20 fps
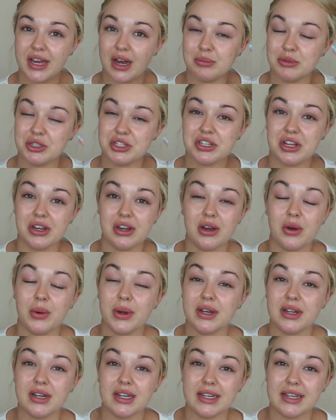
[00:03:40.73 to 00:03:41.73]
I'm just going to
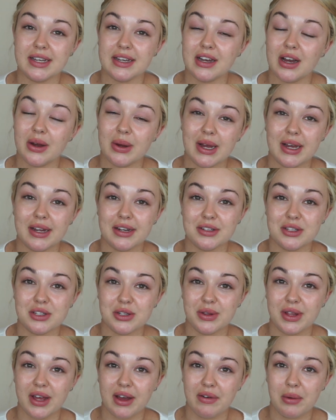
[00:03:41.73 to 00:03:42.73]
quickly go ahead and do
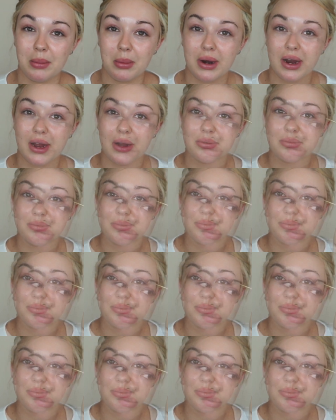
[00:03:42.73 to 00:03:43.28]
the other brow.